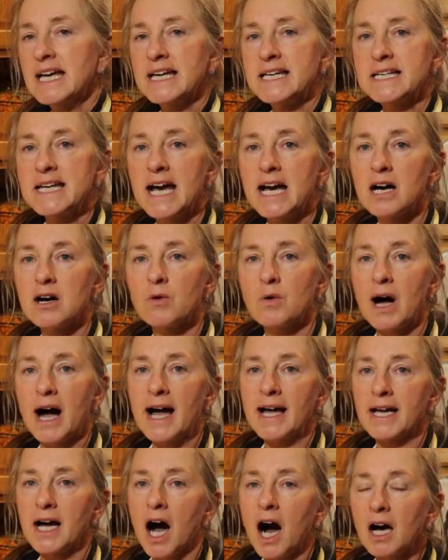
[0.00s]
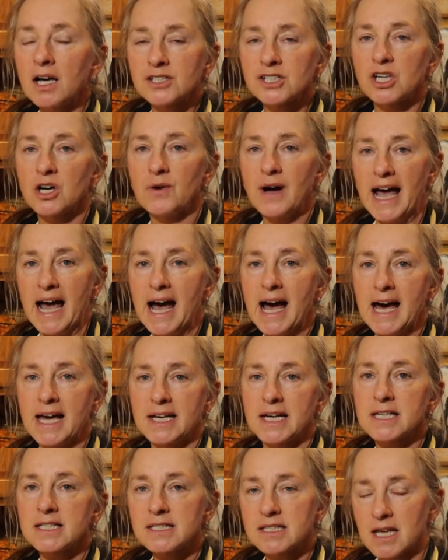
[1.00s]
Now, I also
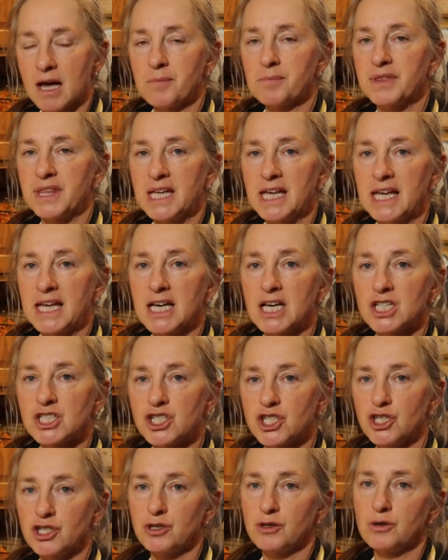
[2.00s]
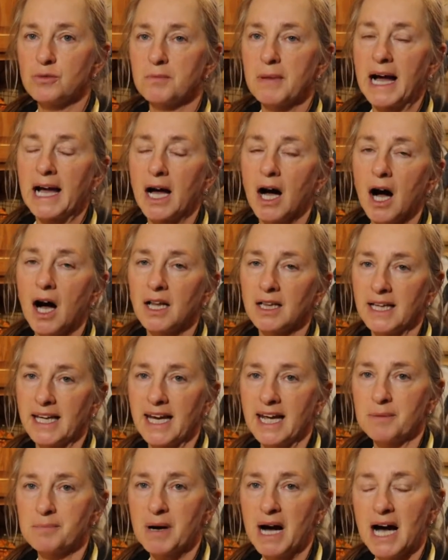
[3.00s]
add something to my
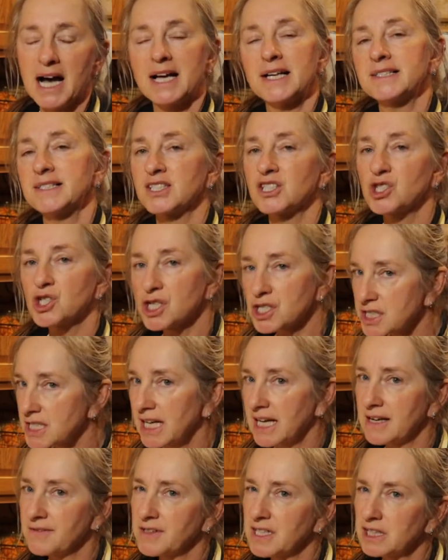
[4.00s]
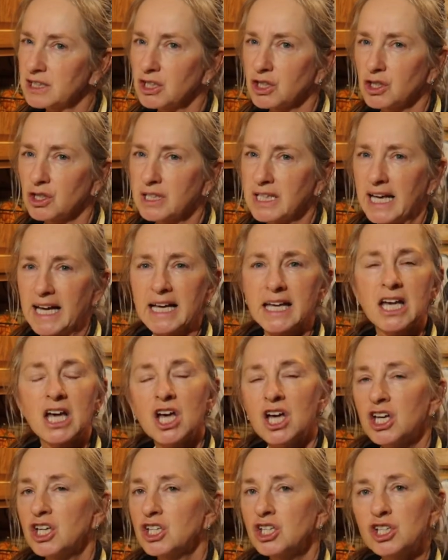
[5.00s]
holiday pies just to give it a little kick.
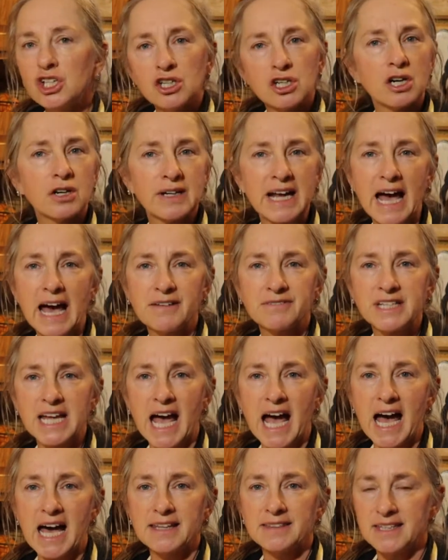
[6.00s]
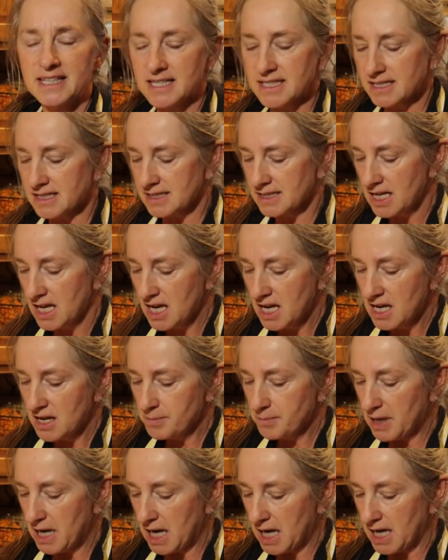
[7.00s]
You don't have to add this,
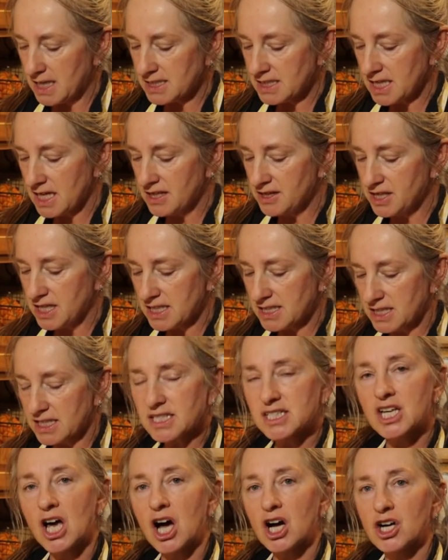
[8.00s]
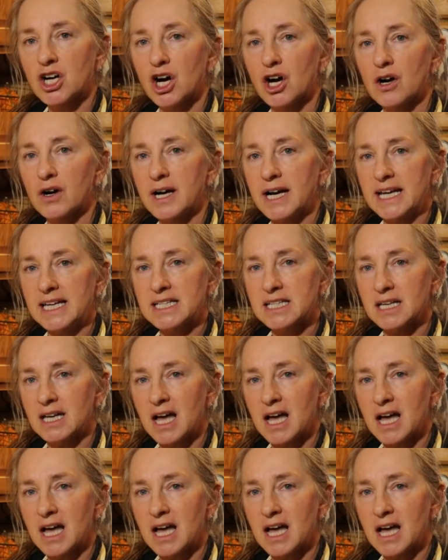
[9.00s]
but this is a curry